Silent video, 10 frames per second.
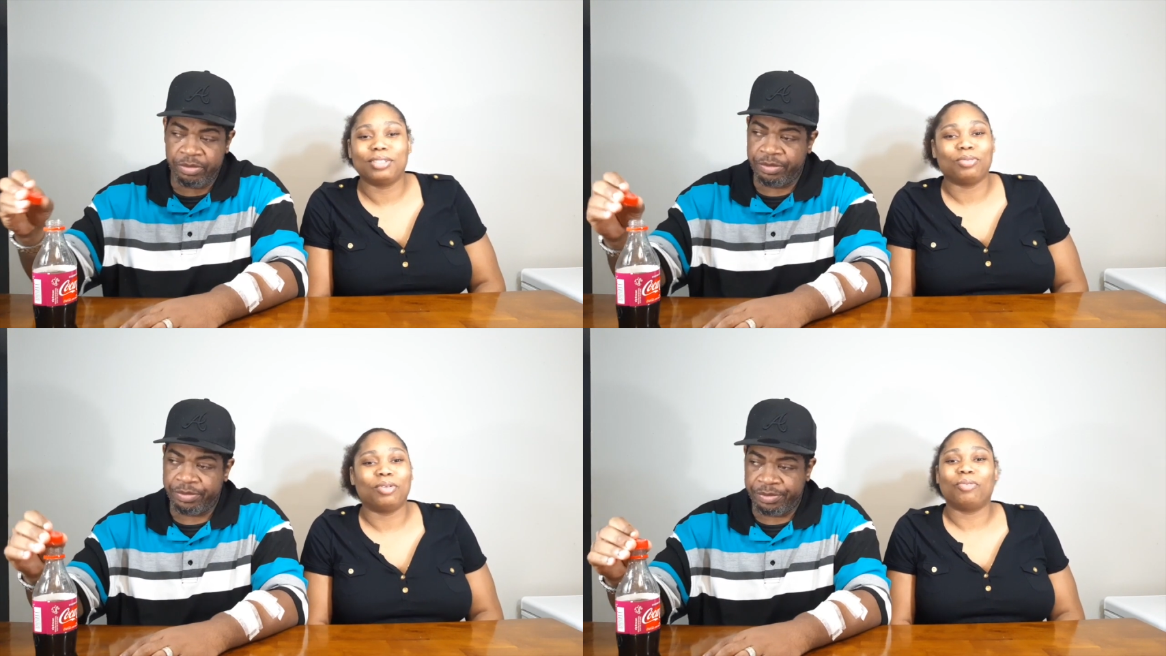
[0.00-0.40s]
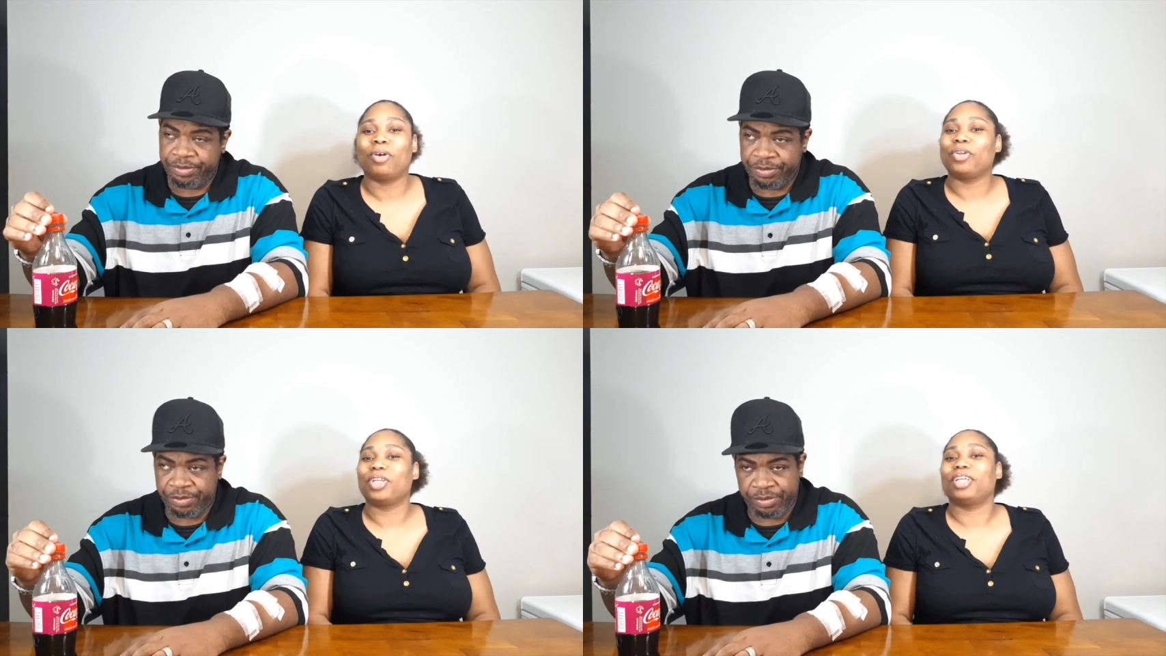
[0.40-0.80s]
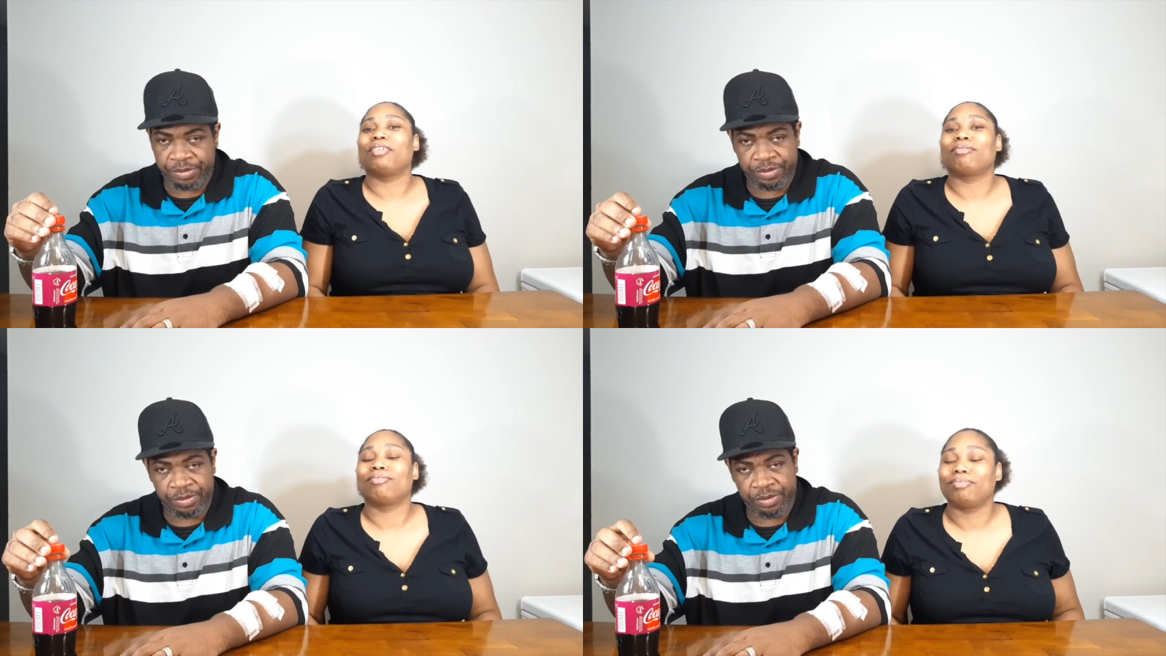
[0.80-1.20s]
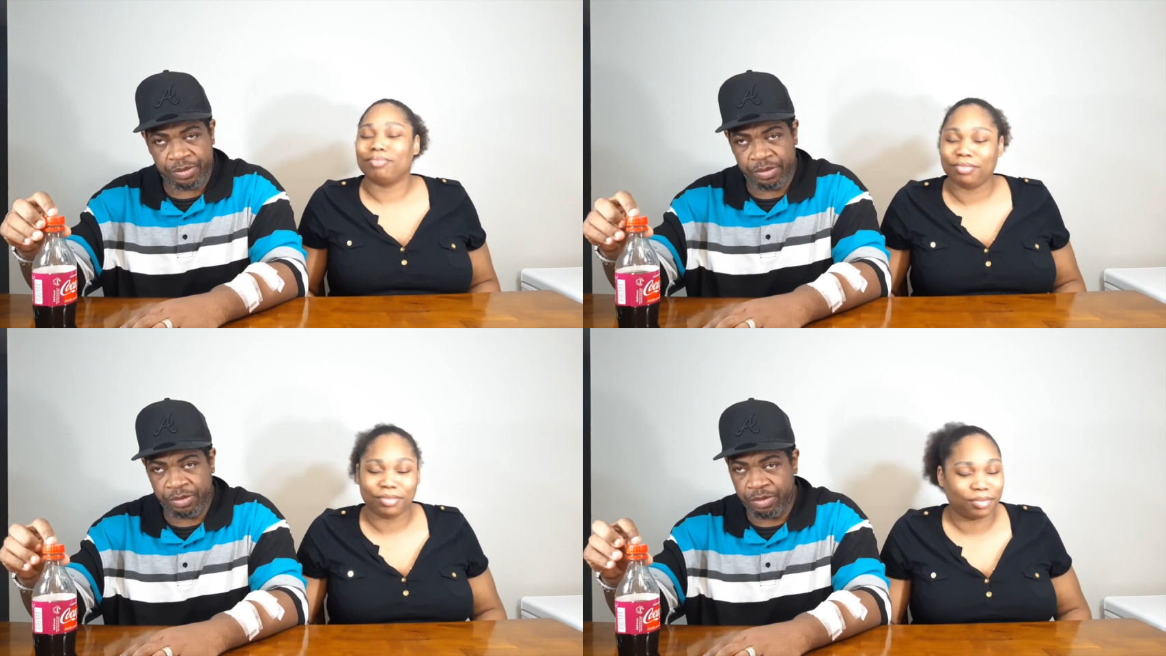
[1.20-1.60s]
Speaker 1: with working,
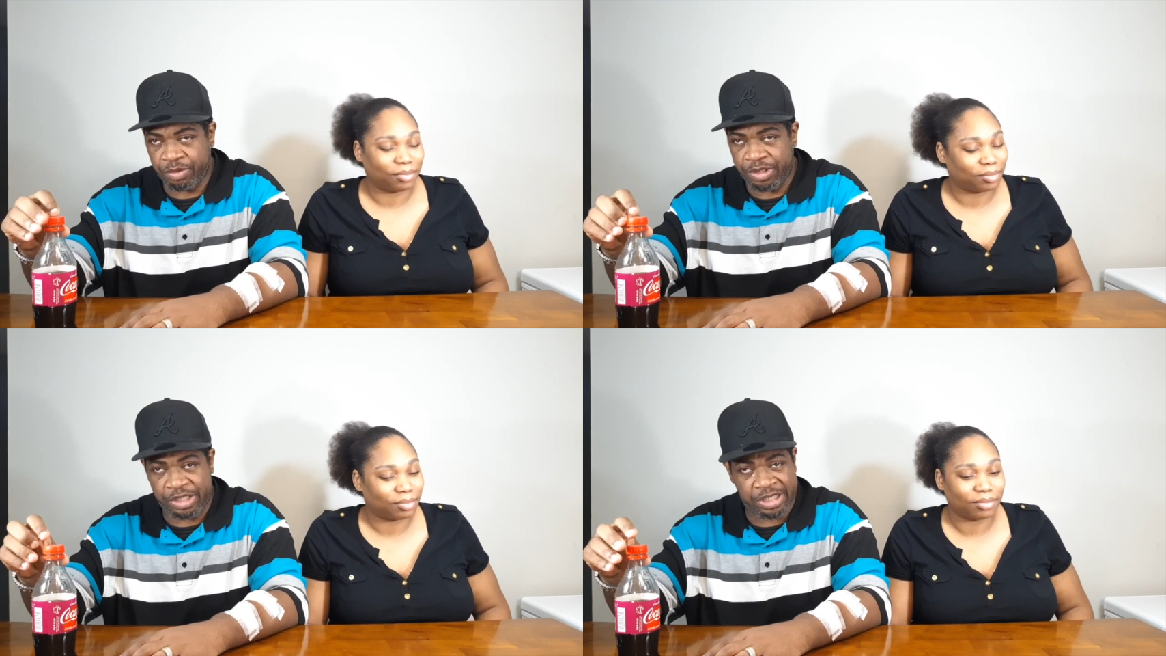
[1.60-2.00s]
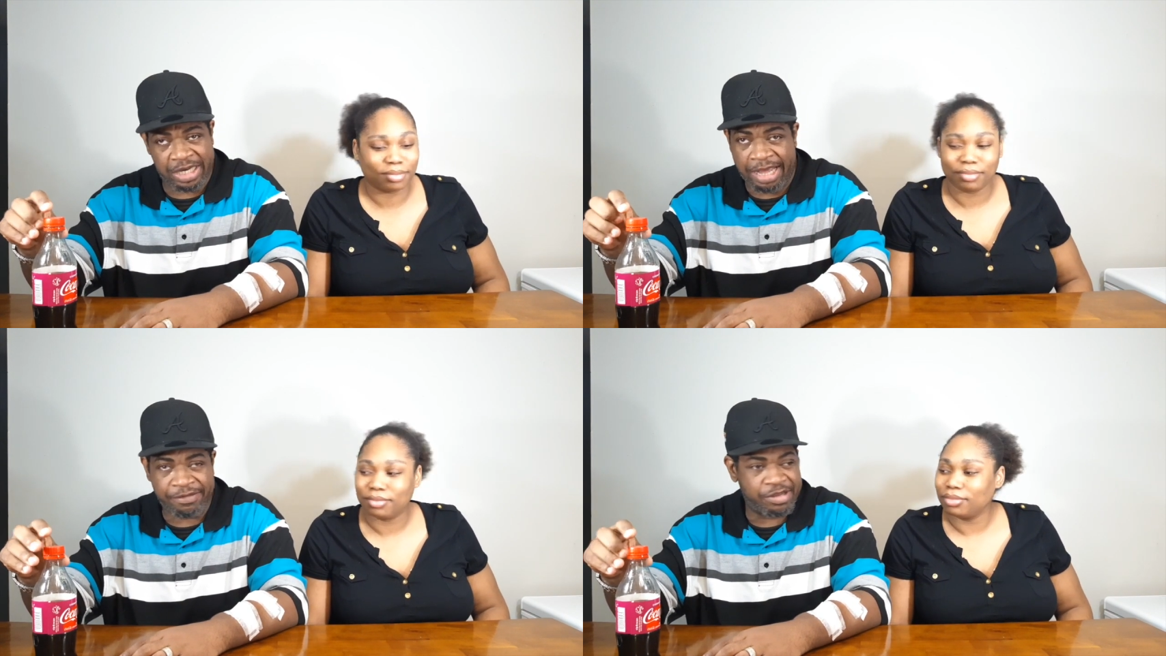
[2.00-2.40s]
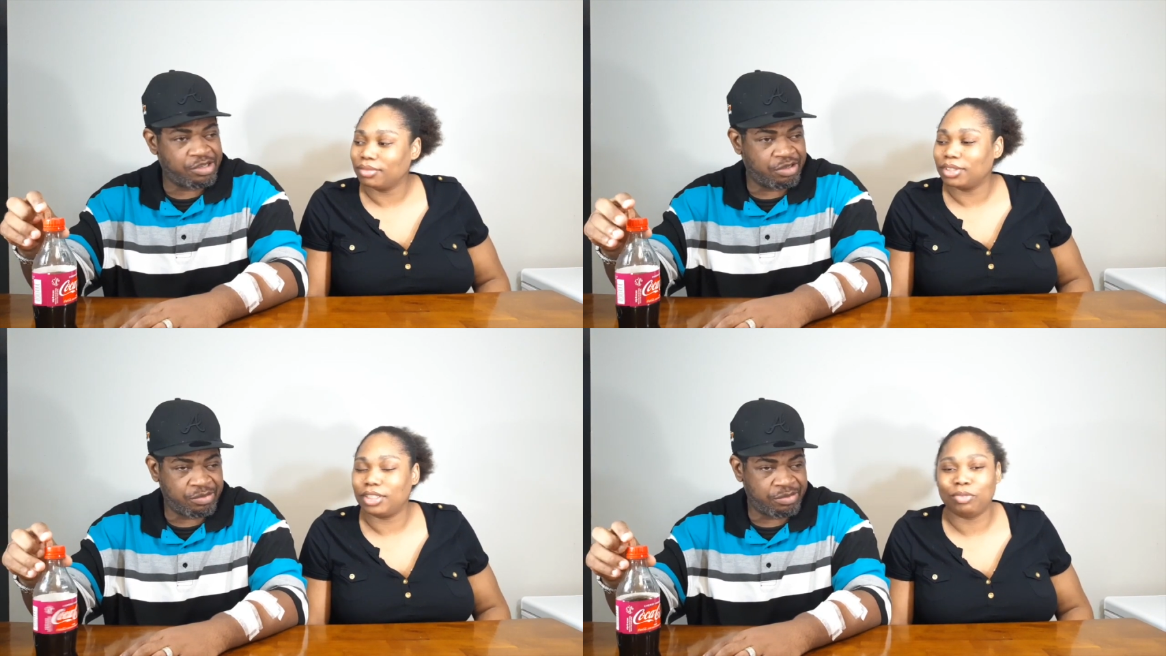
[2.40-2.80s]
with just life in general,